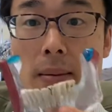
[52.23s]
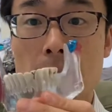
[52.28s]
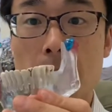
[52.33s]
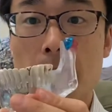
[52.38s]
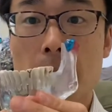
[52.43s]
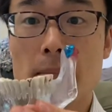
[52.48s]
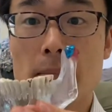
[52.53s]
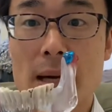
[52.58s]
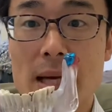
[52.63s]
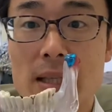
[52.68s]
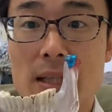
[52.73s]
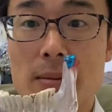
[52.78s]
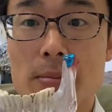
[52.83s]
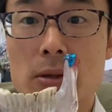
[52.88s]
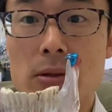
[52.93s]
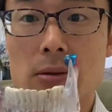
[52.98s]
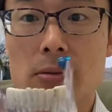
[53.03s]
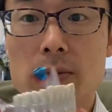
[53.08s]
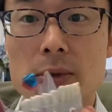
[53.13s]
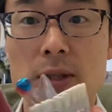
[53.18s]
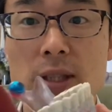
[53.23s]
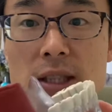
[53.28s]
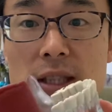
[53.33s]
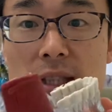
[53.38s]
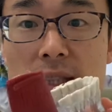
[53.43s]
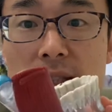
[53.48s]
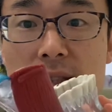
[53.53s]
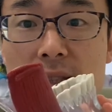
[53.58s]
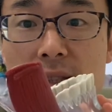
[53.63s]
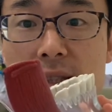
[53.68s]
Mandible, which
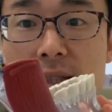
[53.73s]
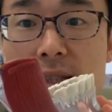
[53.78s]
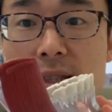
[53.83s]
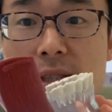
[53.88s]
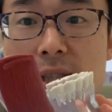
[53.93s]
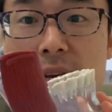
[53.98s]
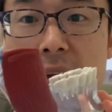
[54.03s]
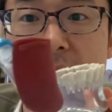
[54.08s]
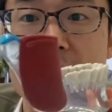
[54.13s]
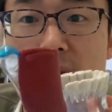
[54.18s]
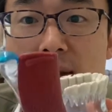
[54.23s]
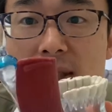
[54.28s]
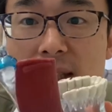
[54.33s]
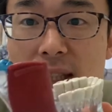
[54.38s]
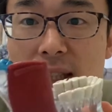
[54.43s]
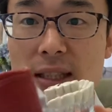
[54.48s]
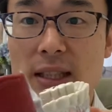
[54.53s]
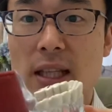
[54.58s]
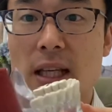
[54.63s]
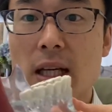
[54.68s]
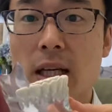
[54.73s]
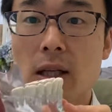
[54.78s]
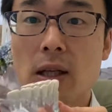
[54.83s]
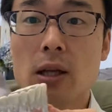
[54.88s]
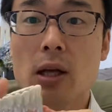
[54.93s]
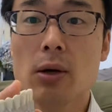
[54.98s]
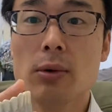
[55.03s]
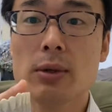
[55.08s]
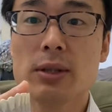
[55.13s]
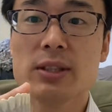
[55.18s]
is housing
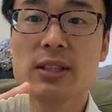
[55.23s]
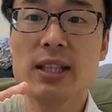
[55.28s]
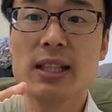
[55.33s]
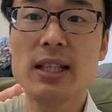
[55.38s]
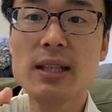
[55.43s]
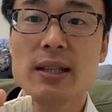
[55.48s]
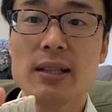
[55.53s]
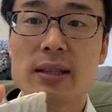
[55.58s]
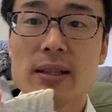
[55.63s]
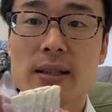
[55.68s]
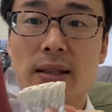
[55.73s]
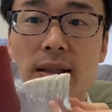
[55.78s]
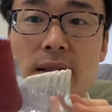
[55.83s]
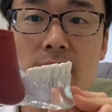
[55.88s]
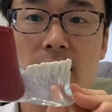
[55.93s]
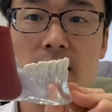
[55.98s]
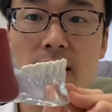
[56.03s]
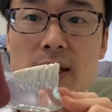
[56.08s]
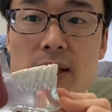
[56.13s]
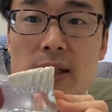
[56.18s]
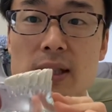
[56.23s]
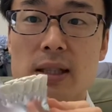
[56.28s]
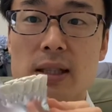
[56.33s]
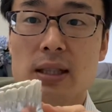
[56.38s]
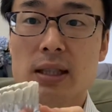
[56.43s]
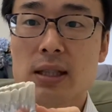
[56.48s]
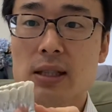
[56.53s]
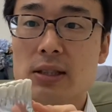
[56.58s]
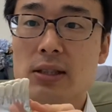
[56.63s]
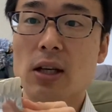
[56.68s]
lower teeth,
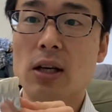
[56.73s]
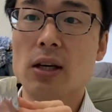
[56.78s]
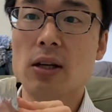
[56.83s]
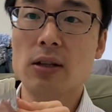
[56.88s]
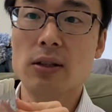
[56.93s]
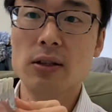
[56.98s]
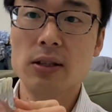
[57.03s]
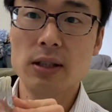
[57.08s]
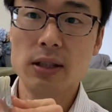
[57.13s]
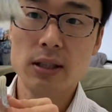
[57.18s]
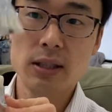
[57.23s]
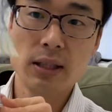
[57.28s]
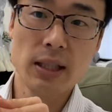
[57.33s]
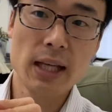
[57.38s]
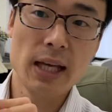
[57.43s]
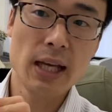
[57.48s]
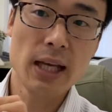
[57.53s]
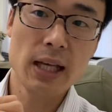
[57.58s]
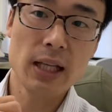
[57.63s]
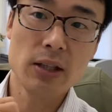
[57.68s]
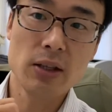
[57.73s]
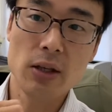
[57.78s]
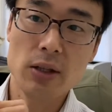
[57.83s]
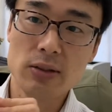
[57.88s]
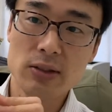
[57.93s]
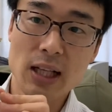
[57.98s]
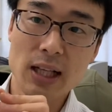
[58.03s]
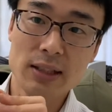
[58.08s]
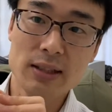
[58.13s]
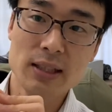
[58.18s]
so the head goes
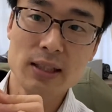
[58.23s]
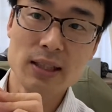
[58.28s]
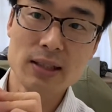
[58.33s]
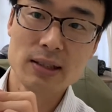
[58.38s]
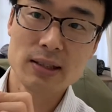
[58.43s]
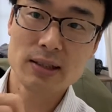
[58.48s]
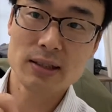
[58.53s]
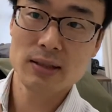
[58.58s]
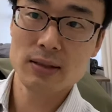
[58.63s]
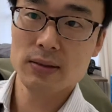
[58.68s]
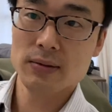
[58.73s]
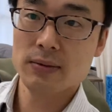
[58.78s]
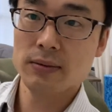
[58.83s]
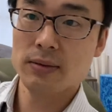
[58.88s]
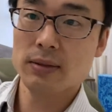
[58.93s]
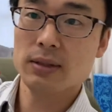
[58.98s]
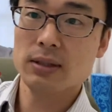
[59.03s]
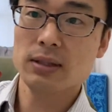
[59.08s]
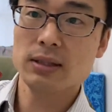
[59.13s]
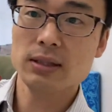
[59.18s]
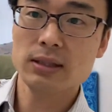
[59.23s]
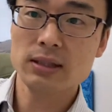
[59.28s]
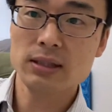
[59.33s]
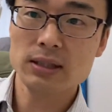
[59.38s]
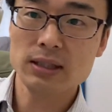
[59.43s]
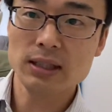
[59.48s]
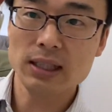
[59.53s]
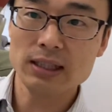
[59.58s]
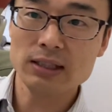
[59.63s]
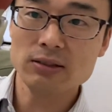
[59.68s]
like this.
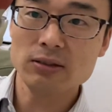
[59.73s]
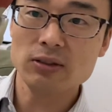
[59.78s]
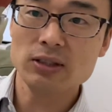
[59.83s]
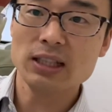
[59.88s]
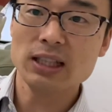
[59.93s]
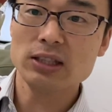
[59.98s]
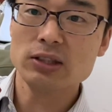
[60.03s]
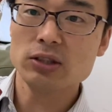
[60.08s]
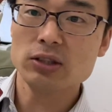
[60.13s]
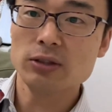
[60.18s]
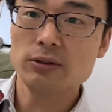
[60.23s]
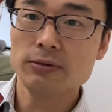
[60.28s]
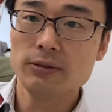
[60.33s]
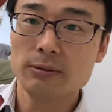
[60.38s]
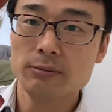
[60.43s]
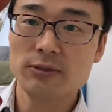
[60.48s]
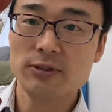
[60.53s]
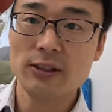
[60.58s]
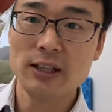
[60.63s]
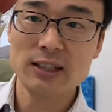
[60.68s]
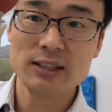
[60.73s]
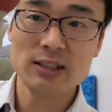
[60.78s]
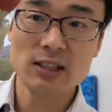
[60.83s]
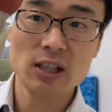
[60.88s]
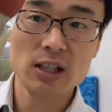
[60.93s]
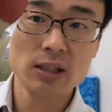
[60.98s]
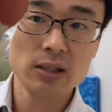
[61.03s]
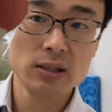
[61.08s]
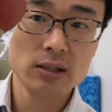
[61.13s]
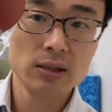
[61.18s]
It's looking at you from the front on.